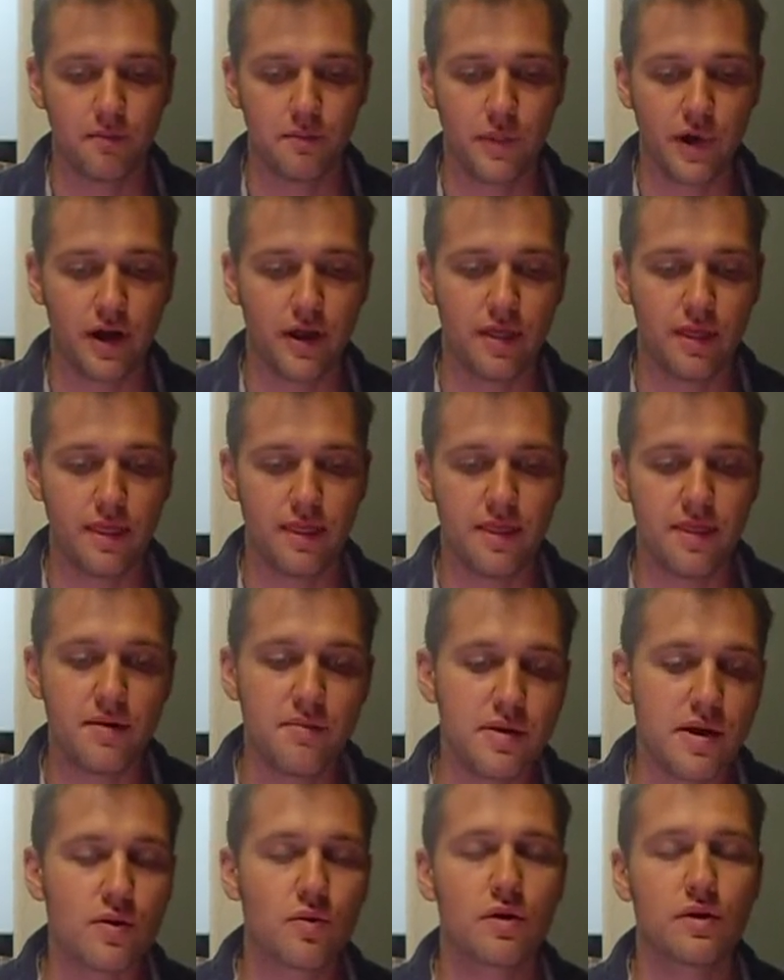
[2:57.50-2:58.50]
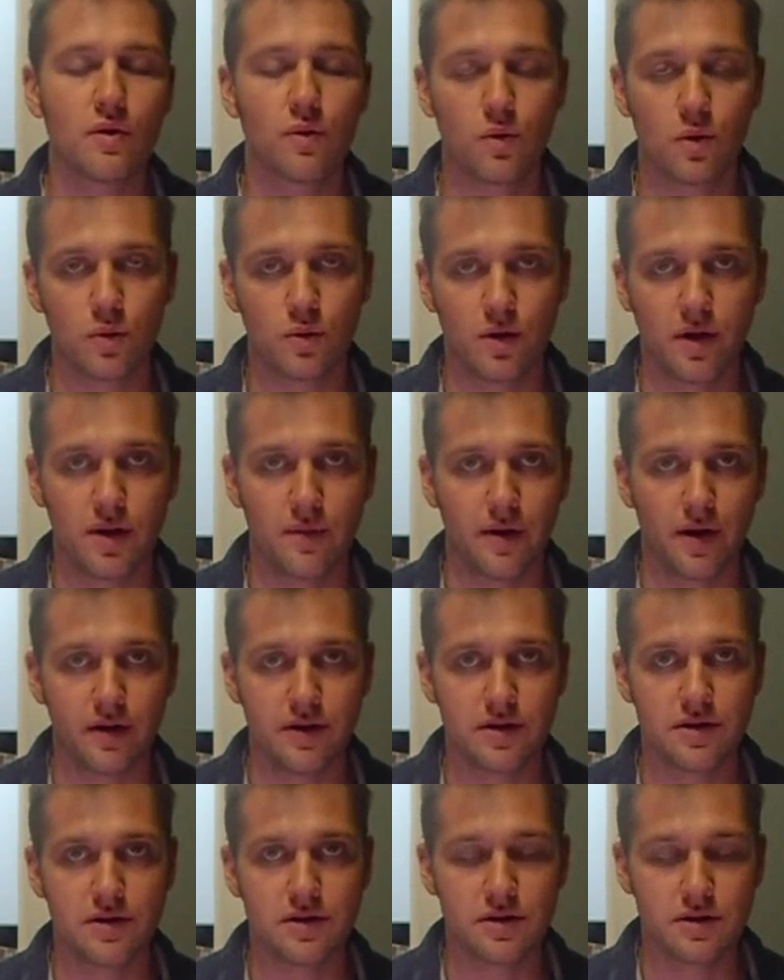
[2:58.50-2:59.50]
But the big one that we're worried
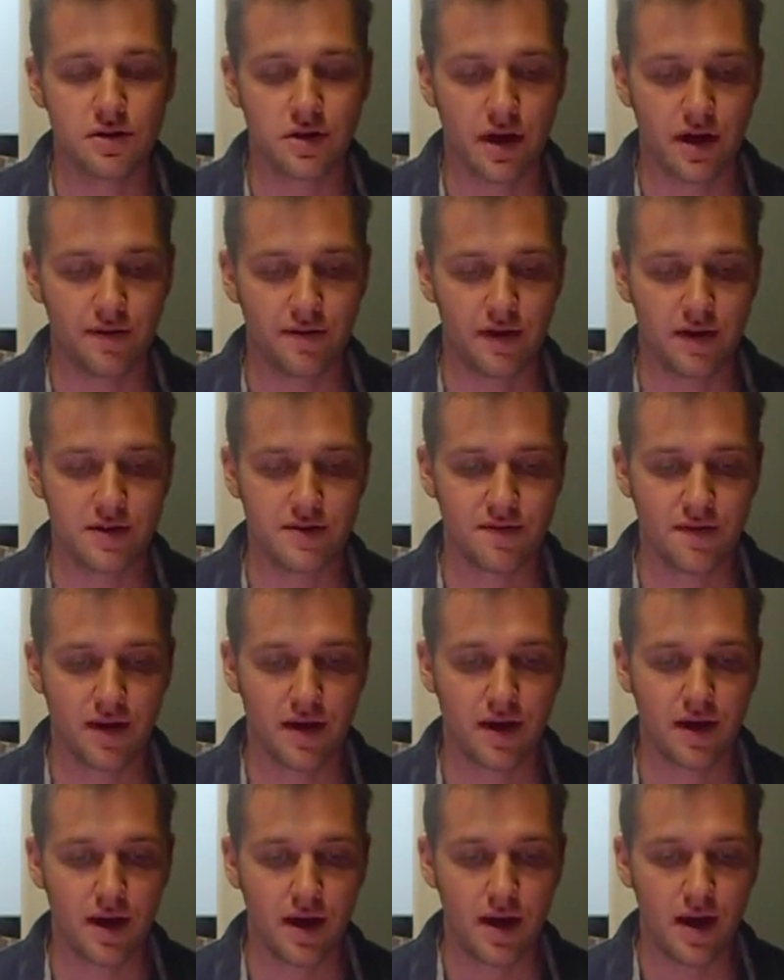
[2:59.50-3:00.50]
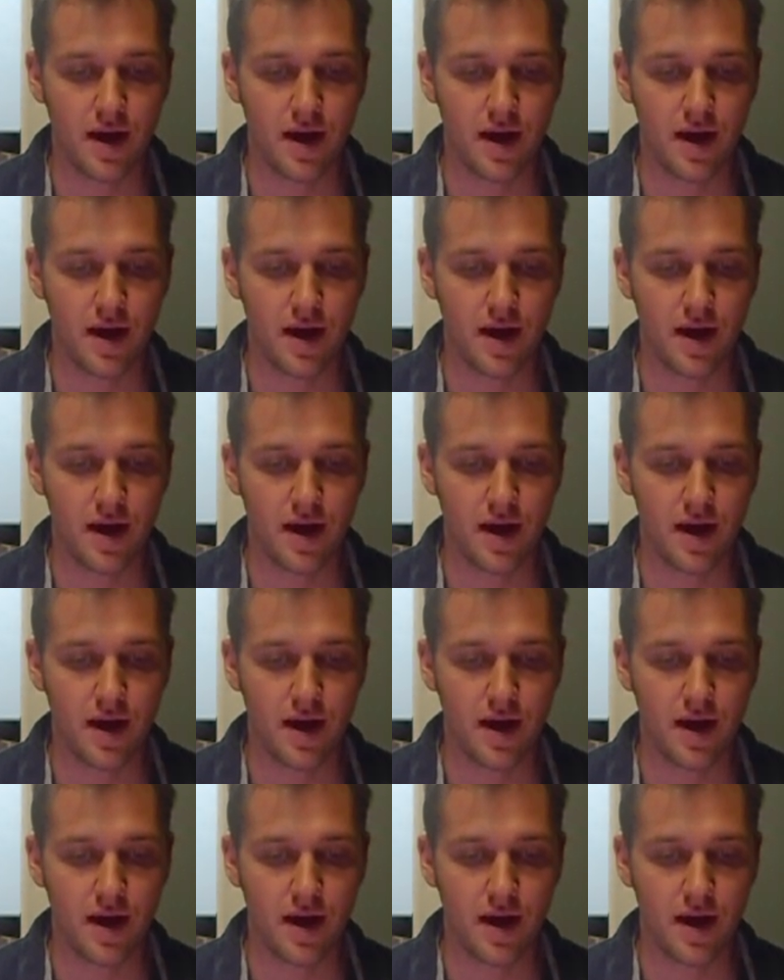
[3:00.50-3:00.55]
about is the triphosphate.